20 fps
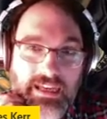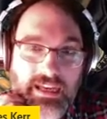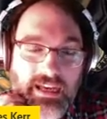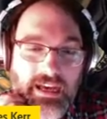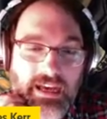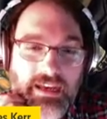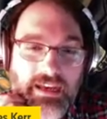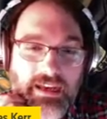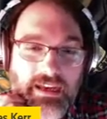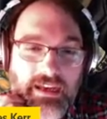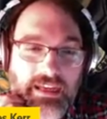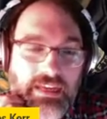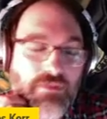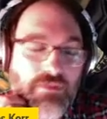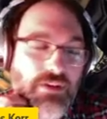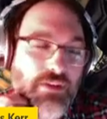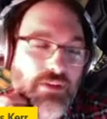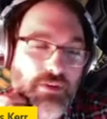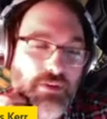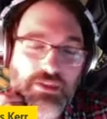I, even
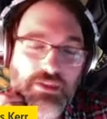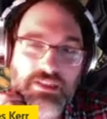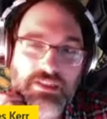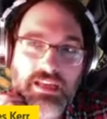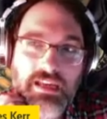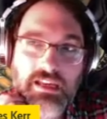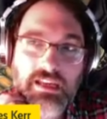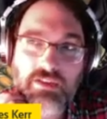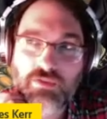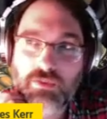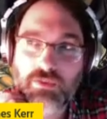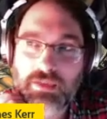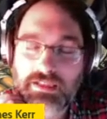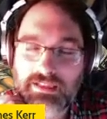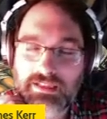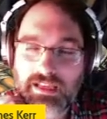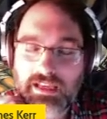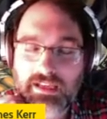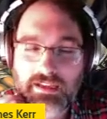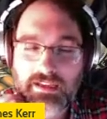if I'm just taking from his
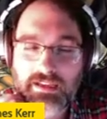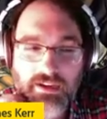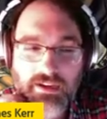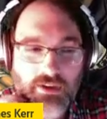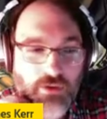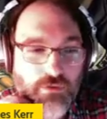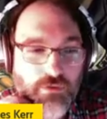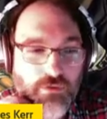like I don't know